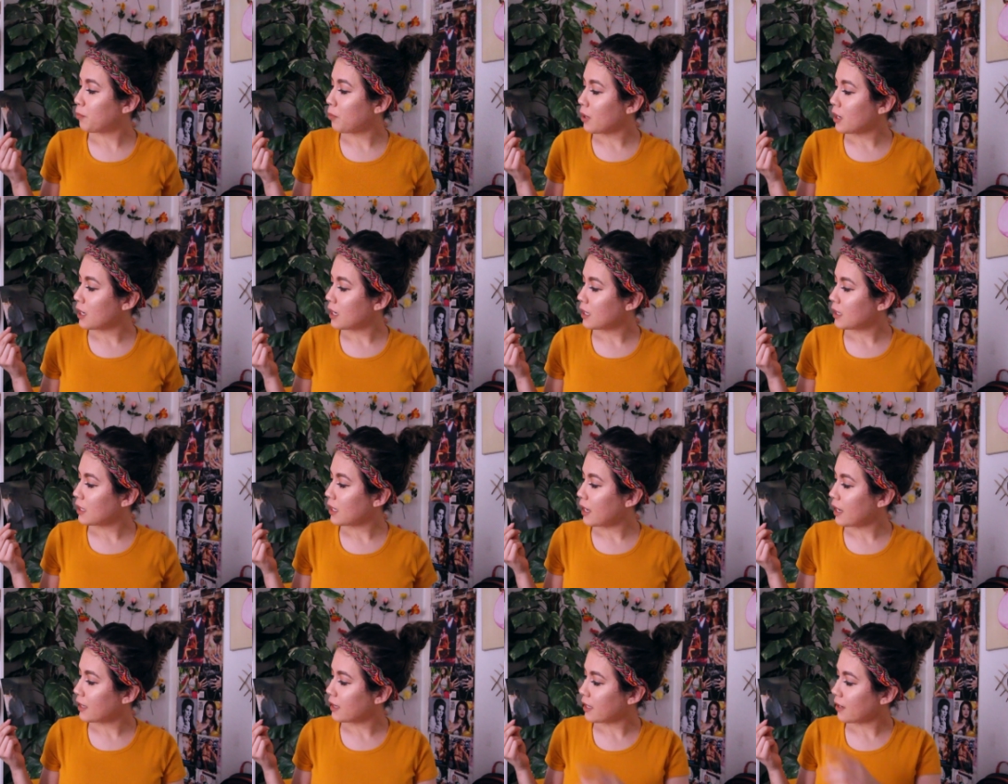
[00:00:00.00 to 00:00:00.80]
bun.
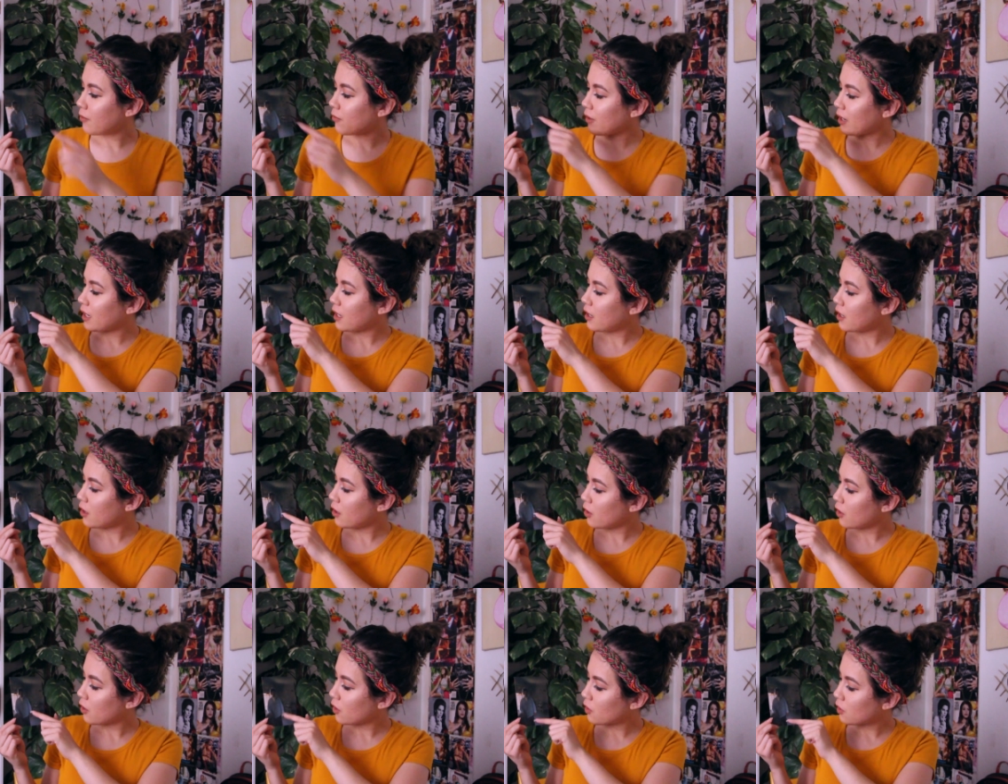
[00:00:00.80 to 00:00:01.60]
And then right
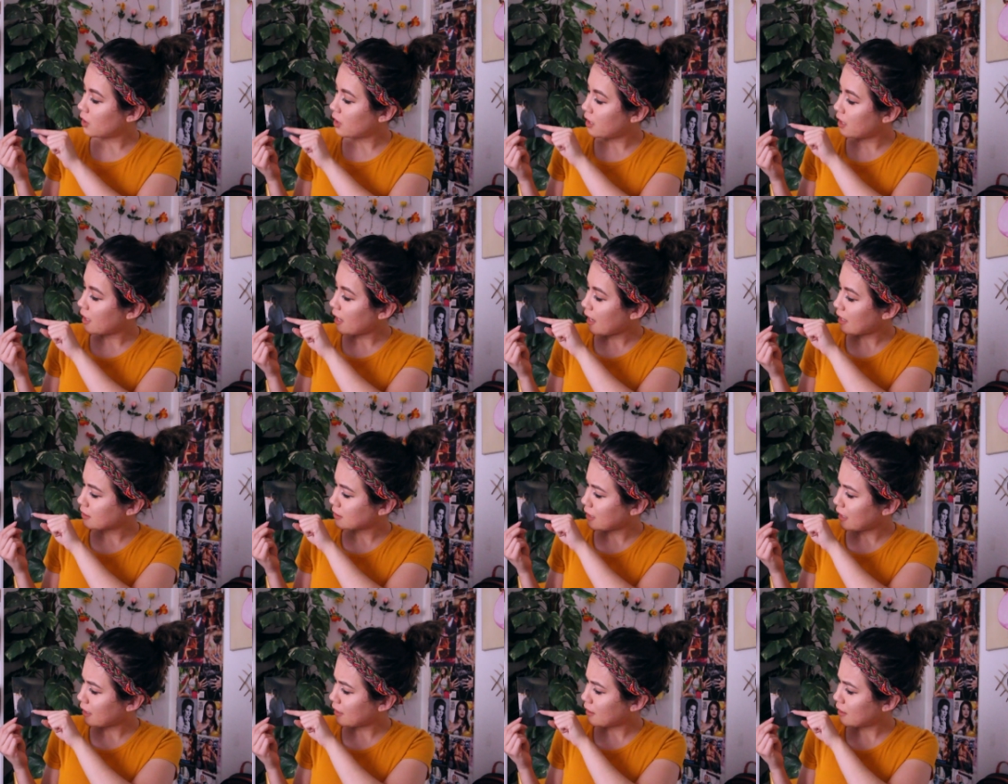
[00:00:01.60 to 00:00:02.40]
here, he
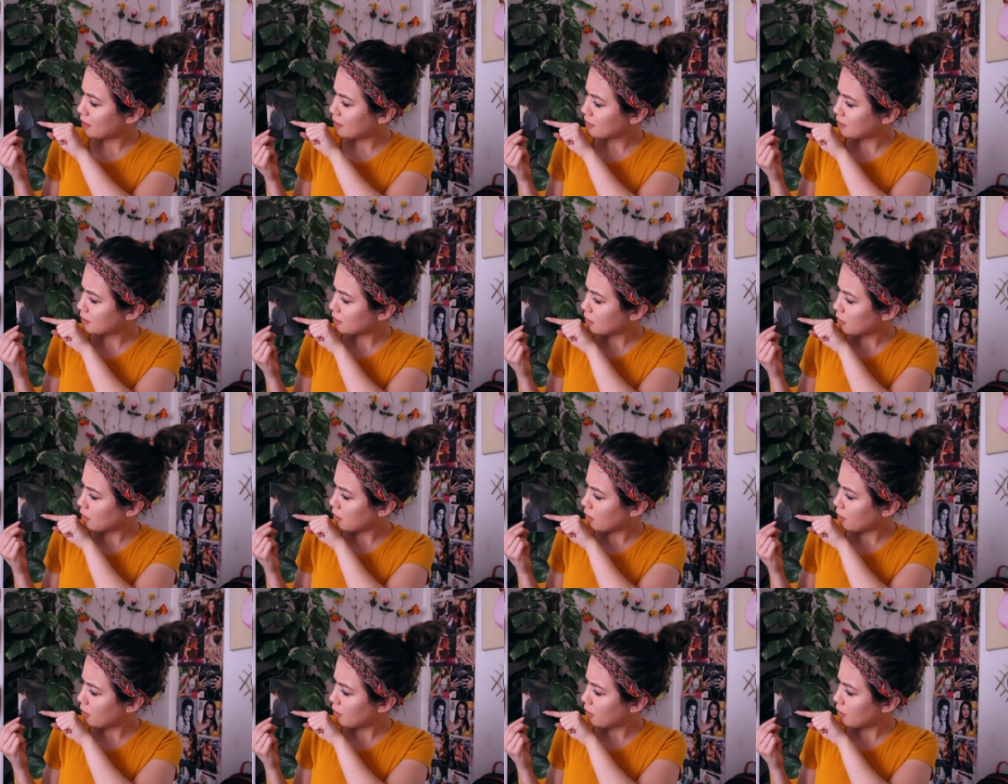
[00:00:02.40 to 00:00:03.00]
has like this